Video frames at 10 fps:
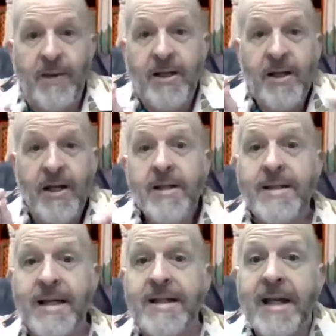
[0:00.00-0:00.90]
And he
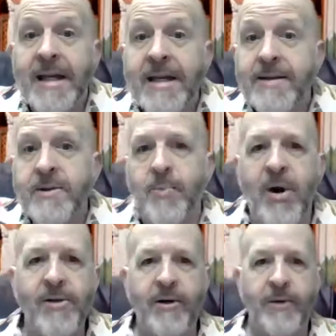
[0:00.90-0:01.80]
says his
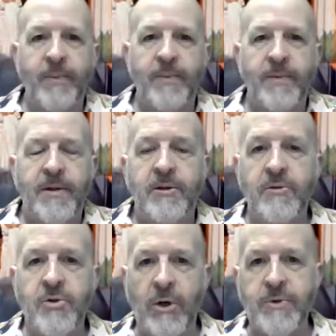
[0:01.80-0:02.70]
brother
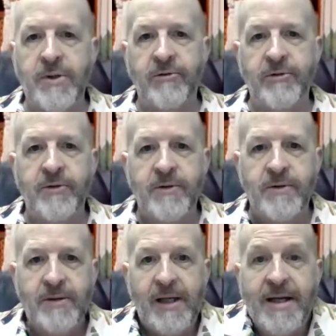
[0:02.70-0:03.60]
Joseph,
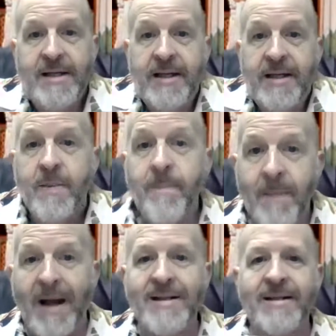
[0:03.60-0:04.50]
and he says,
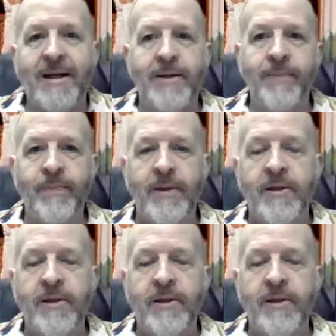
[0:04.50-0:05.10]
"My son,"